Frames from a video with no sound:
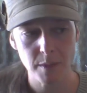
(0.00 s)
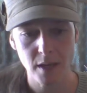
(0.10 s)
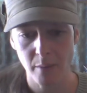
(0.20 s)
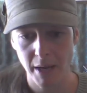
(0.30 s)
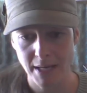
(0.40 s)

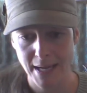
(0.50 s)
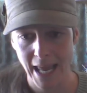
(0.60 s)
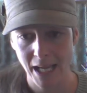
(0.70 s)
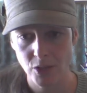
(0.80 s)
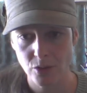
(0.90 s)
become a
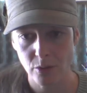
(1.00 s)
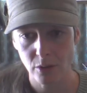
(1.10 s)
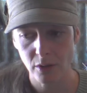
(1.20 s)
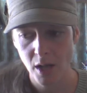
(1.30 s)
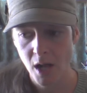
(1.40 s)

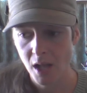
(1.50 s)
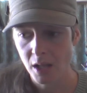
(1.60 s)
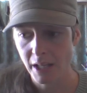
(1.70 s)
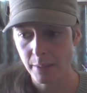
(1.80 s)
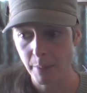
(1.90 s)
natural,
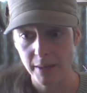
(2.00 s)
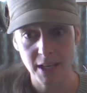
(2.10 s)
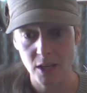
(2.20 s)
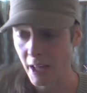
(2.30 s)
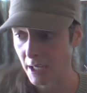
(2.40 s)
like by
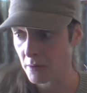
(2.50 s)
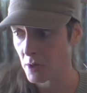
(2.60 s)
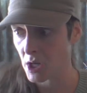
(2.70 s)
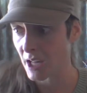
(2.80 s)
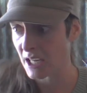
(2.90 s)
the like
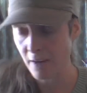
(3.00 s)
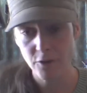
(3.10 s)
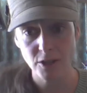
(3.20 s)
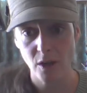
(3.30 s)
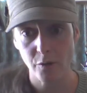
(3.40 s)
give
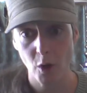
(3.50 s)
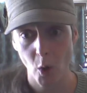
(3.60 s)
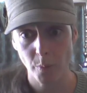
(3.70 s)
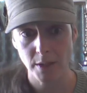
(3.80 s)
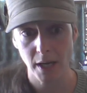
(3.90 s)
yourself an
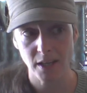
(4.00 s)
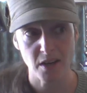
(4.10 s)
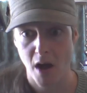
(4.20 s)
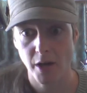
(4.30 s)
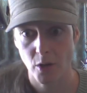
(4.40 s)
open day to
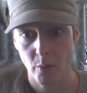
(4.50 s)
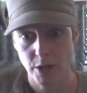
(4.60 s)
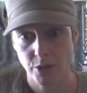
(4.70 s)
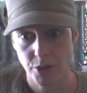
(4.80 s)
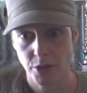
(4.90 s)
not know
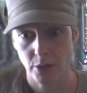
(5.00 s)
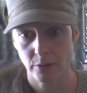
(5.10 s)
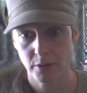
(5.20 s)
what you should do.